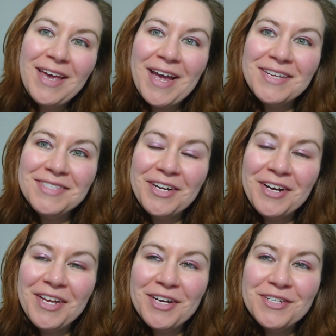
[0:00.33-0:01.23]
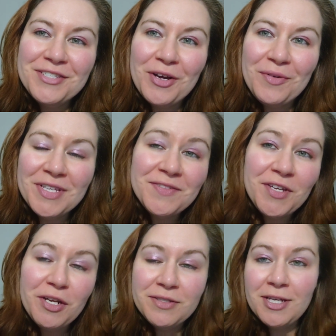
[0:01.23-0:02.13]
Hey guys, Sarah here. So this
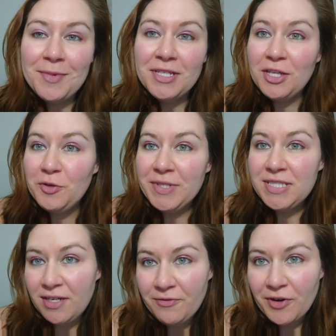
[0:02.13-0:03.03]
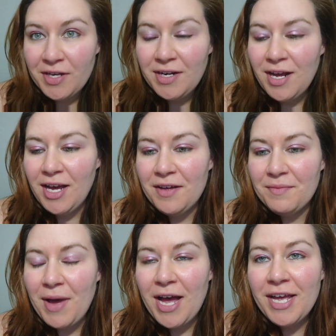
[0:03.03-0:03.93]
video is going to be a little bit different.
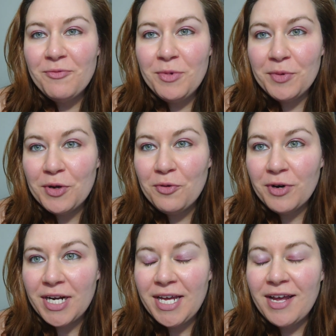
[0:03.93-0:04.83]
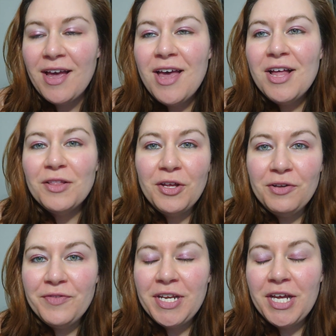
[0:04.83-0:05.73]
I have been recording
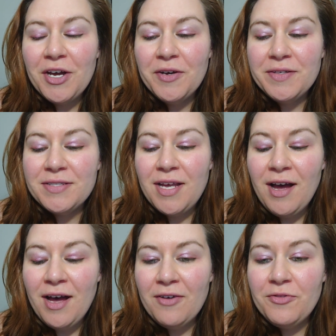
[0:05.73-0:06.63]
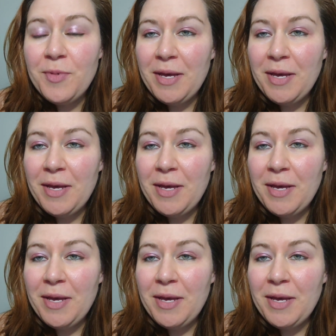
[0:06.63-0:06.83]
little videos of the